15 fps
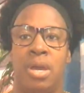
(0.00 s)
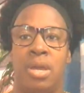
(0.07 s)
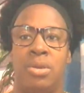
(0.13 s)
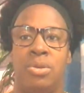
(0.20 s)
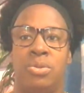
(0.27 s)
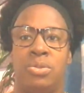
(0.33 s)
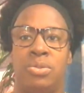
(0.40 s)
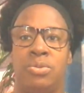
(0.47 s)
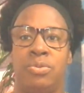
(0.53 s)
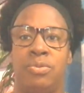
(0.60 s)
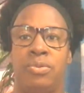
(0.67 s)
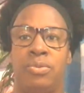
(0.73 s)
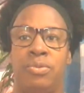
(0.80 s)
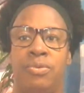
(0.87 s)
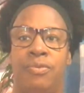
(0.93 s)
used
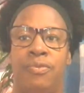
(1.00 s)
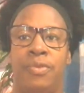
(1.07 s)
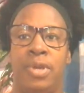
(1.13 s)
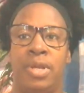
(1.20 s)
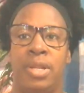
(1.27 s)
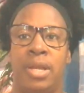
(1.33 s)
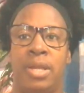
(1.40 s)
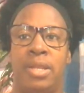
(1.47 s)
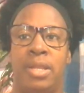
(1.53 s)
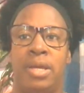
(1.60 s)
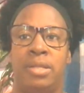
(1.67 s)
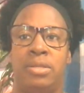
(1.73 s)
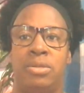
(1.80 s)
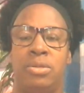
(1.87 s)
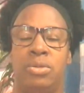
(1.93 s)
to think like
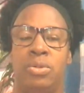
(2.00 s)
that.